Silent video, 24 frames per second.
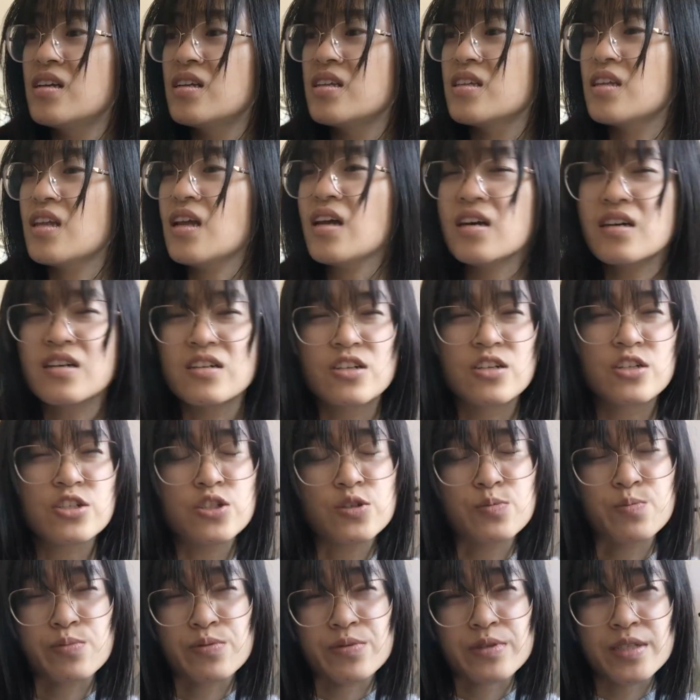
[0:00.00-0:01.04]
Not
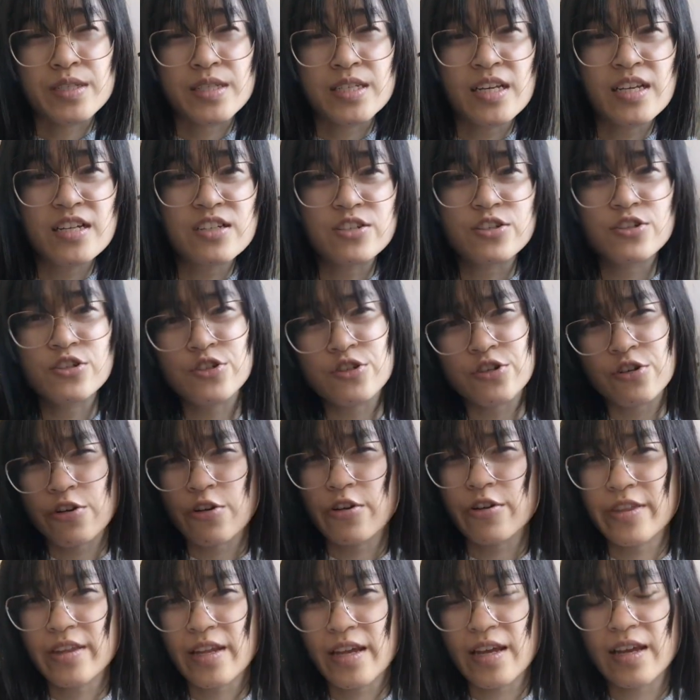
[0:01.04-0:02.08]
100% sure
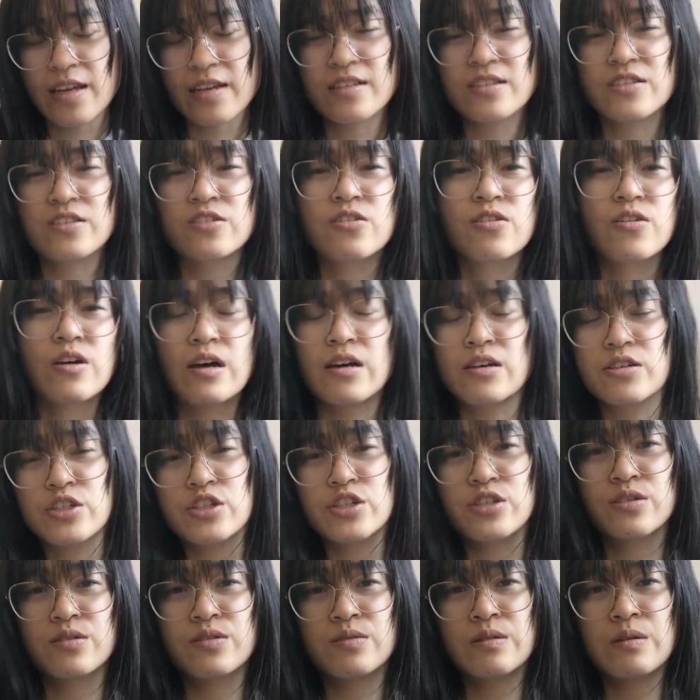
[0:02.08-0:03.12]
on that, so I'll
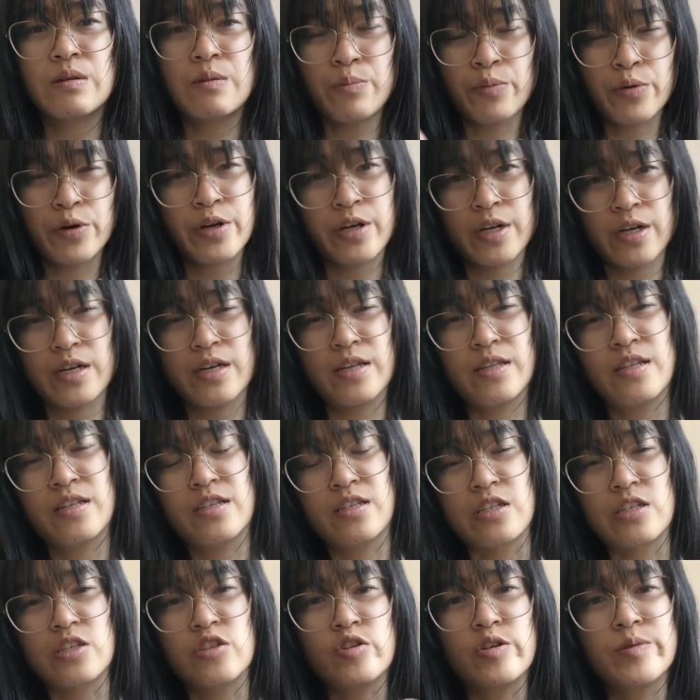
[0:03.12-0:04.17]
just put it in the
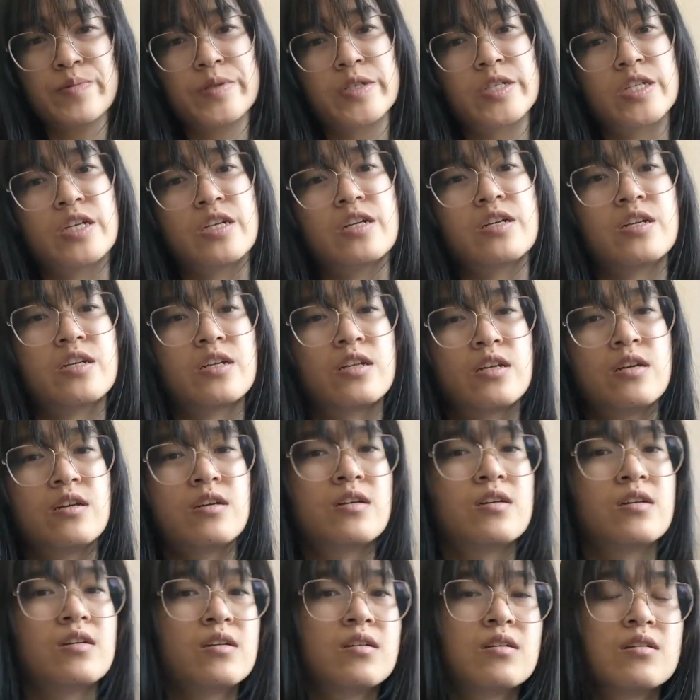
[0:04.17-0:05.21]
description
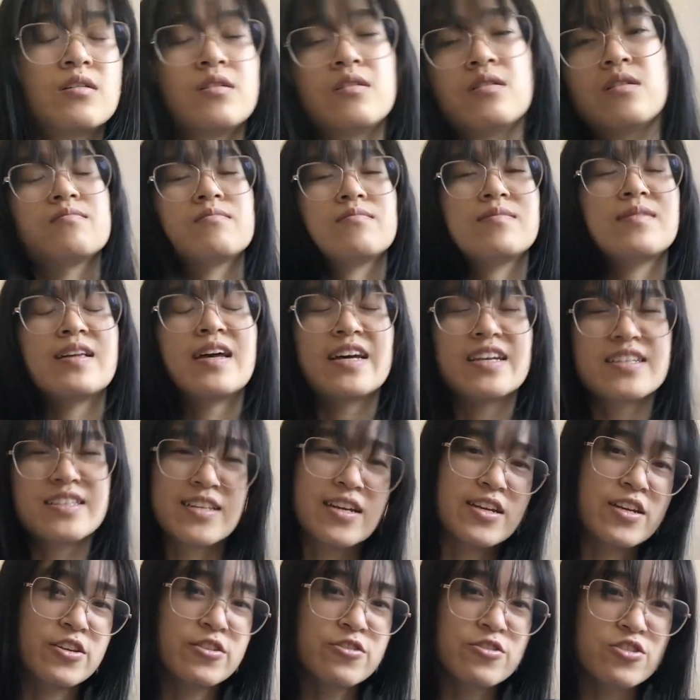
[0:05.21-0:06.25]
as
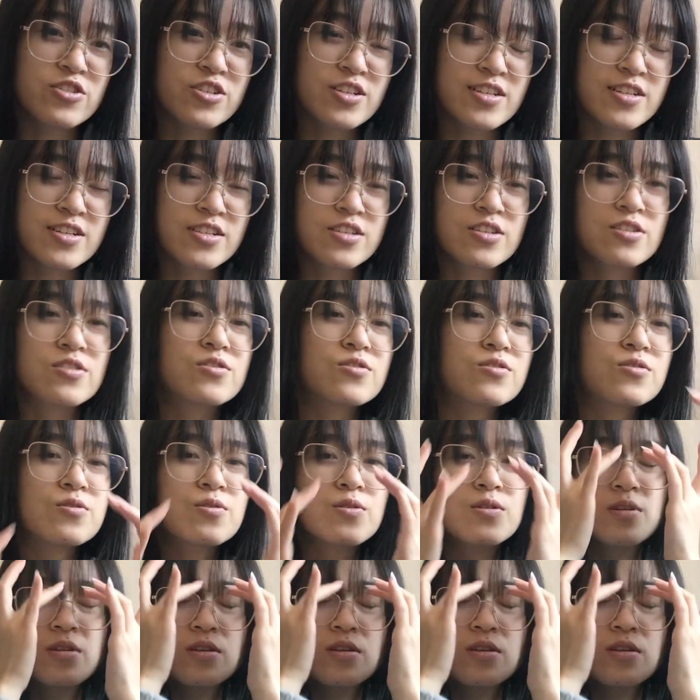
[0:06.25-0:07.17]
I usually do.